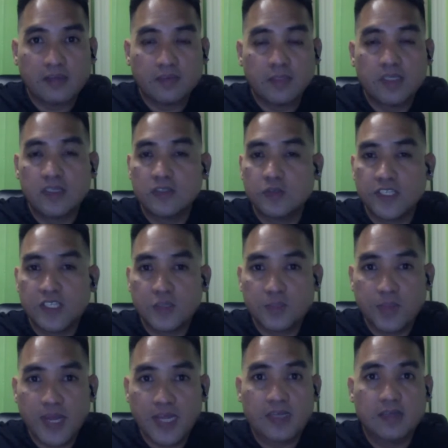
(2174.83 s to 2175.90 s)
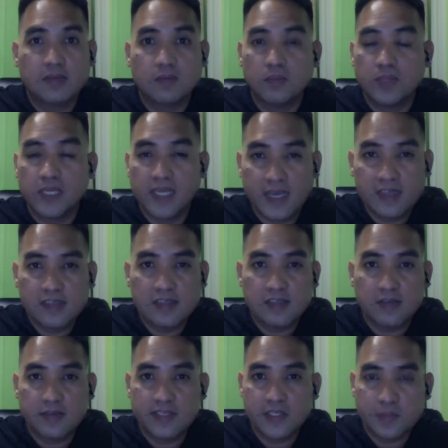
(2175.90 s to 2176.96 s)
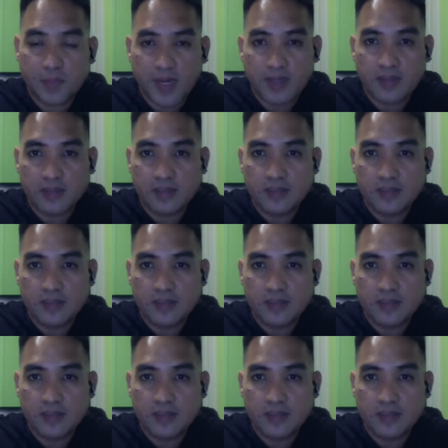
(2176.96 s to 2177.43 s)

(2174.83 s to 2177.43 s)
because respect begets respect.